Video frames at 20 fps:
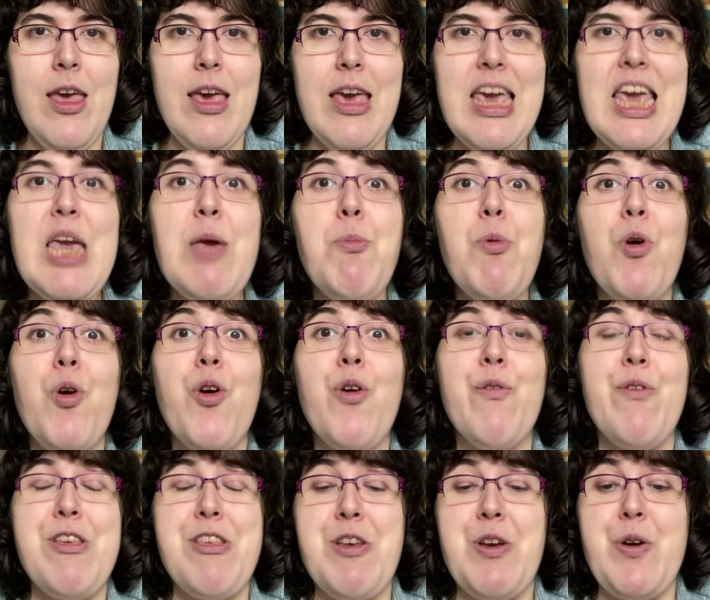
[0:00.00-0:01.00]
Ebook
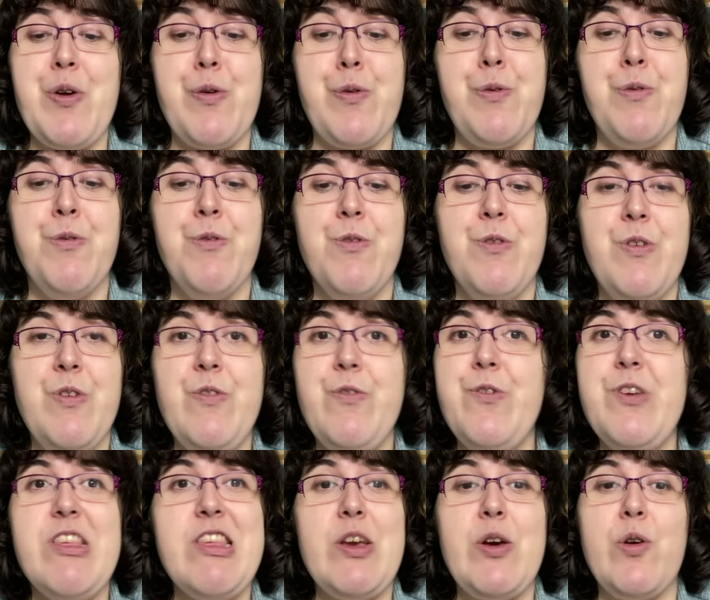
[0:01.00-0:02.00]
or physical?
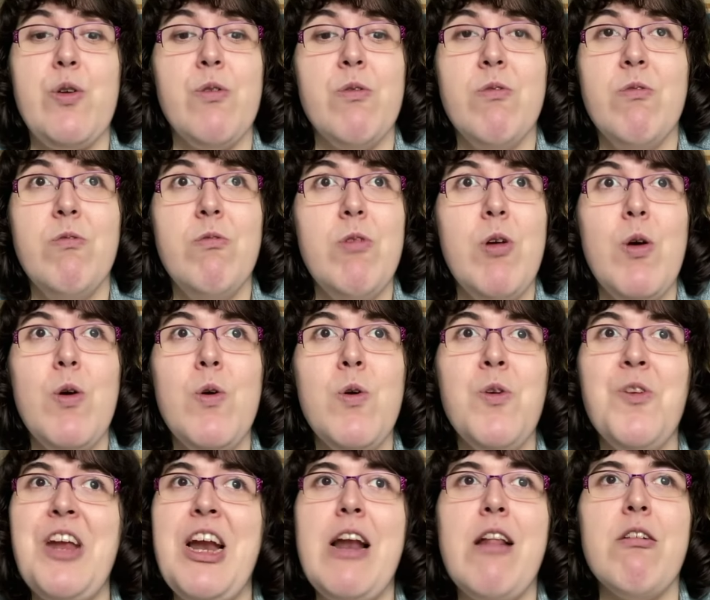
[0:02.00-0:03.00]
Physical,
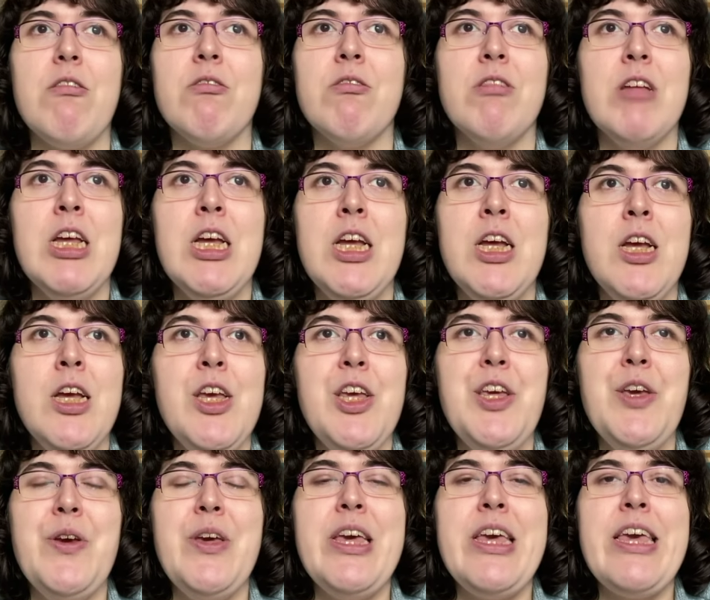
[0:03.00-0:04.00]
all day long.
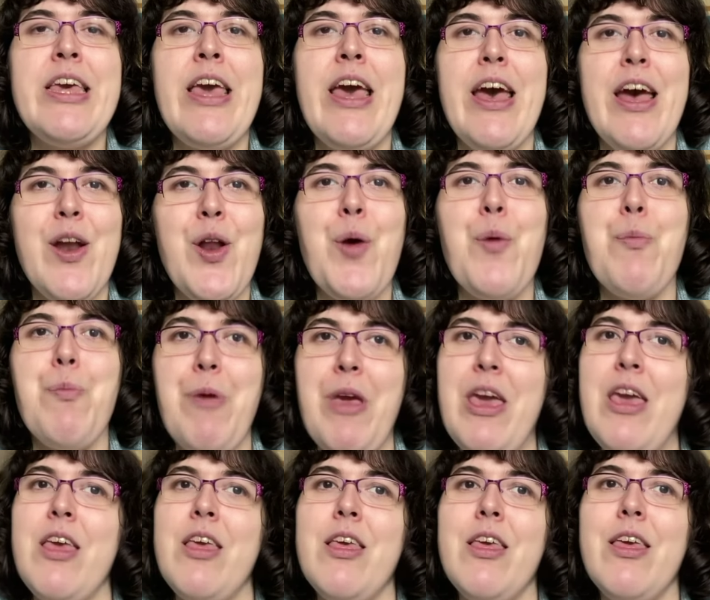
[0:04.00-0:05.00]
You cannot
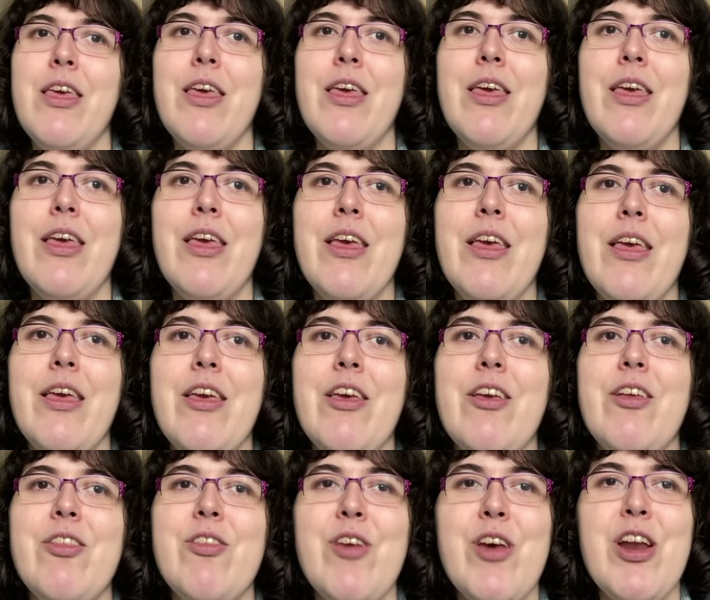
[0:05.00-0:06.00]
be
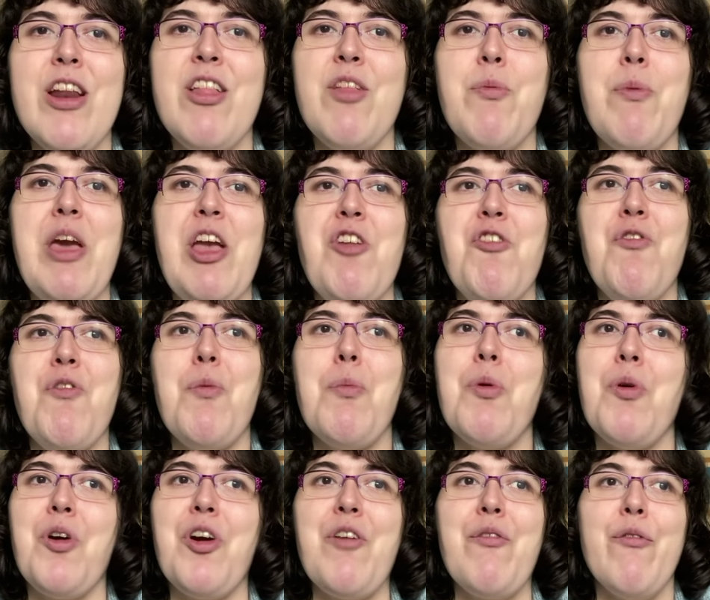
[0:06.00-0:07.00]
turning the page of a
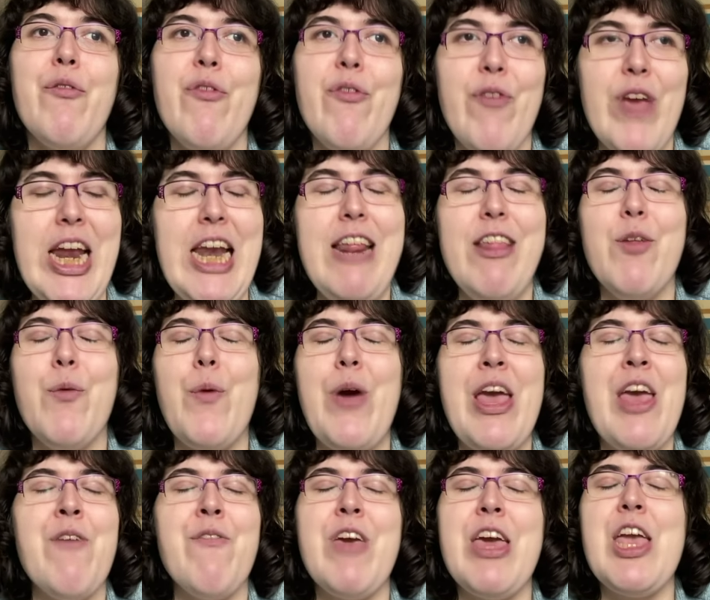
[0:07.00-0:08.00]
book and feeling the
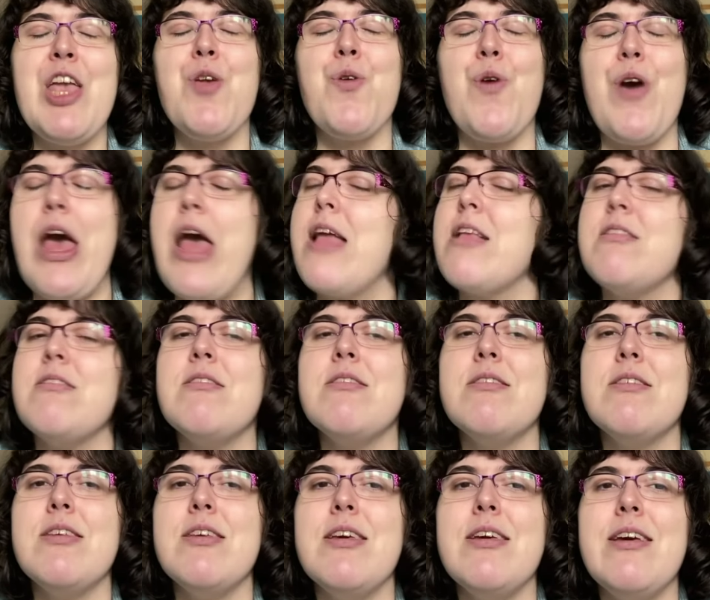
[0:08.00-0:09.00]
weight of it in your
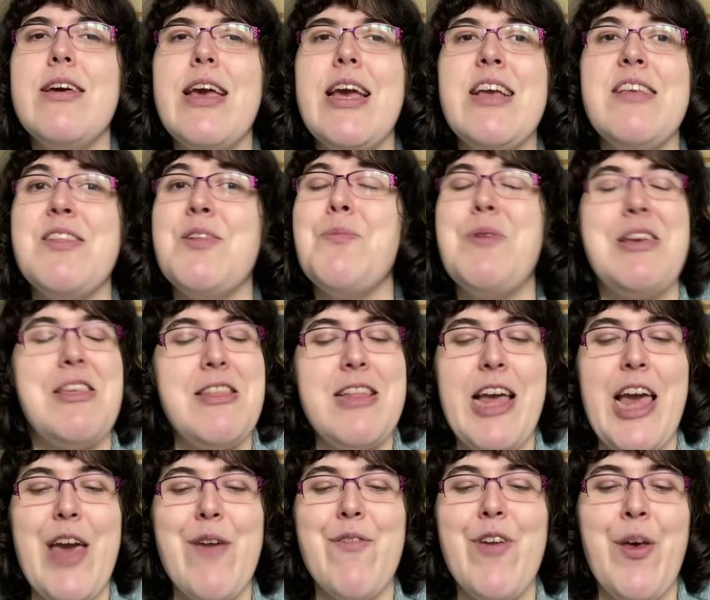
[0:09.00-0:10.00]
hands. It's the best
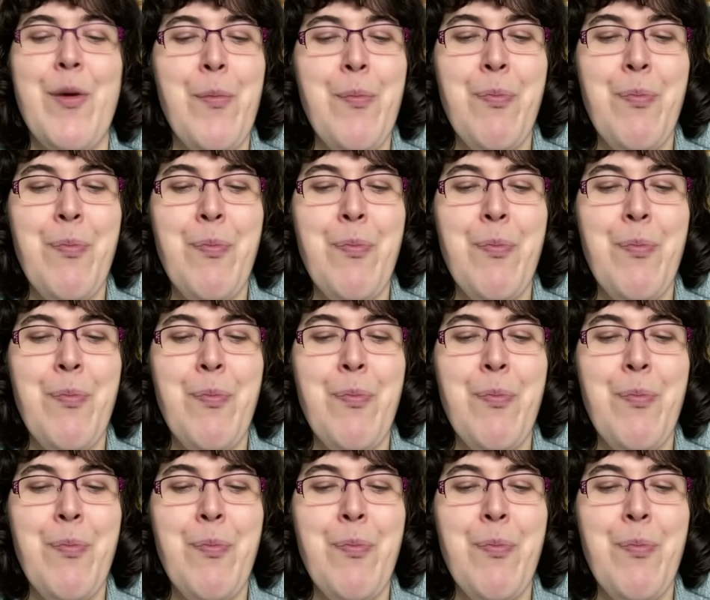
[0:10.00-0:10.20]
thing ever.